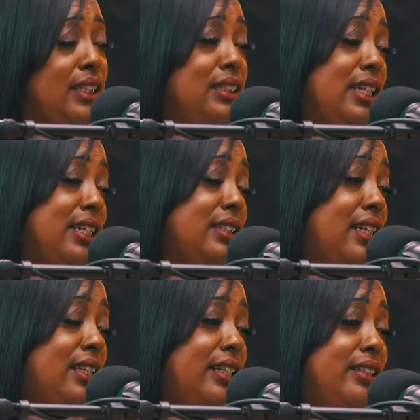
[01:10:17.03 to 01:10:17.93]
They say it's
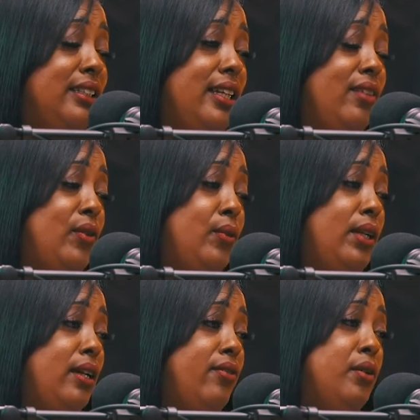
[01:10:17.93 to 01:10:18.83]
not that safe or
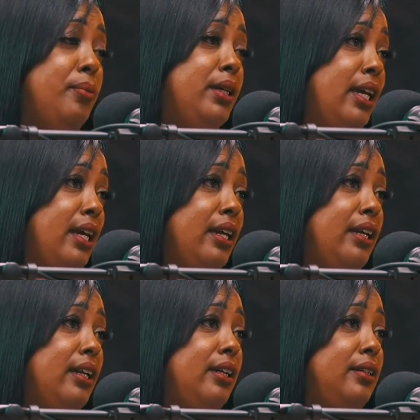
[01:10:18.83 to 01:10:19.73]
whatever, but
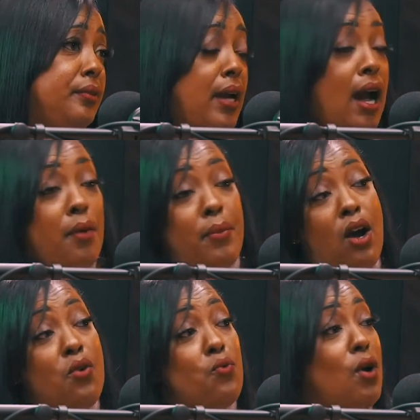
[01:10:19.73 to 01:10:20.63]
hey, I'm
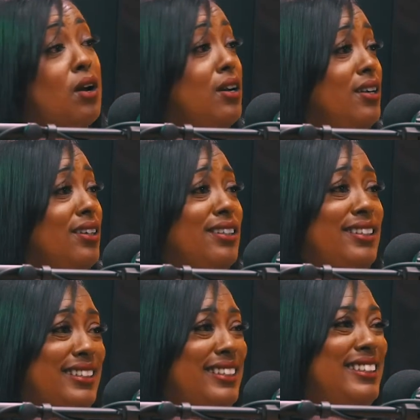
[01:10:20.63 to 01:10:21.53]
out. You, have you, been through
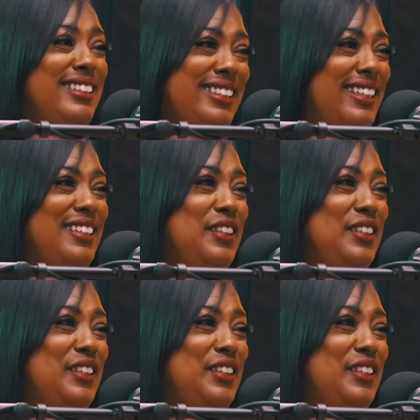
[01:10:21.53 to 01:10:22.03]
some things. Yeah, yeah.